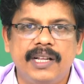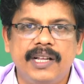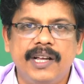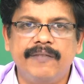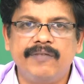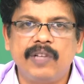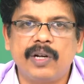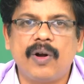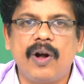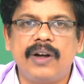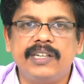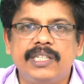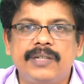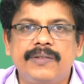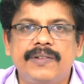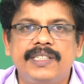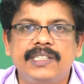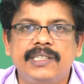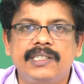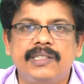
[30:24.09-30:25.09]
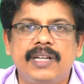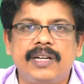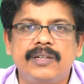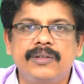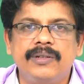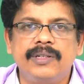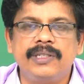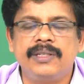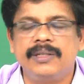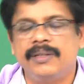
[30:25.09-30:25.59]
If the consequences are
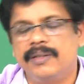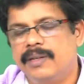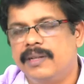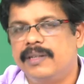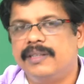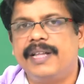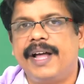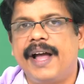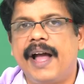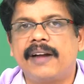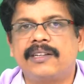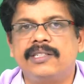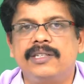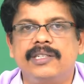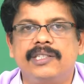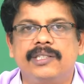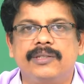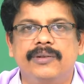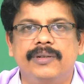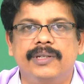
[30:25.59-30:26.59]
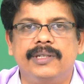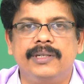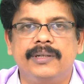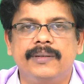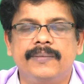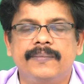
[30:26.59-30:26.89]
good, the action is good.